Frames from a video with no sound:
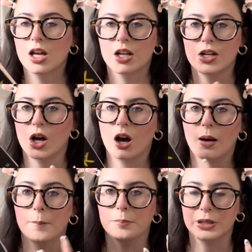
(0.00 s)
not a
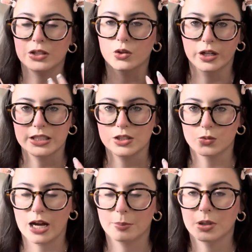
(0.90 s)
big crazy
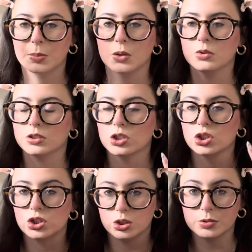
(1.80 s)
wrap up. It was
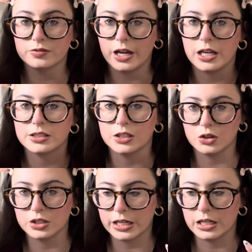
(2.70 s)
super fast,
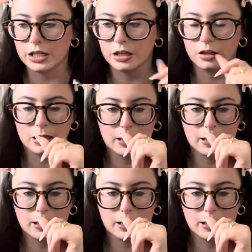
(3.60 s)
entertaining.